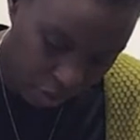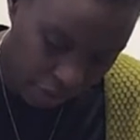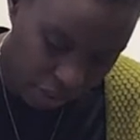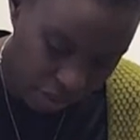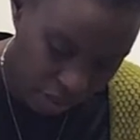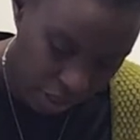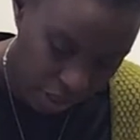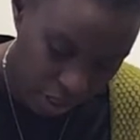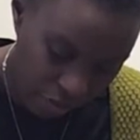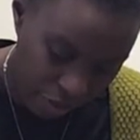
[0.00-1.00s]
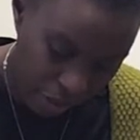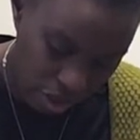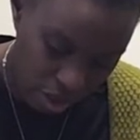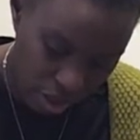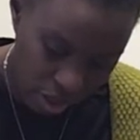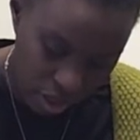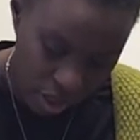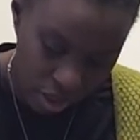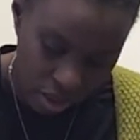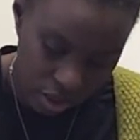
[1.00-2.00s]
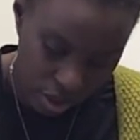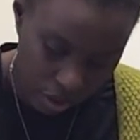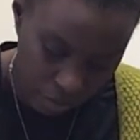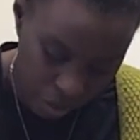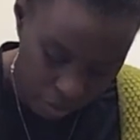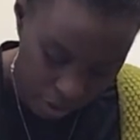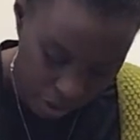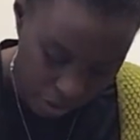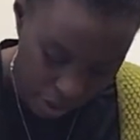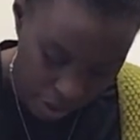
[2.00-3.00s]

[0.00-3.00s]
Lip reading: think I saw on Instagram actually, so I'm going to put that there.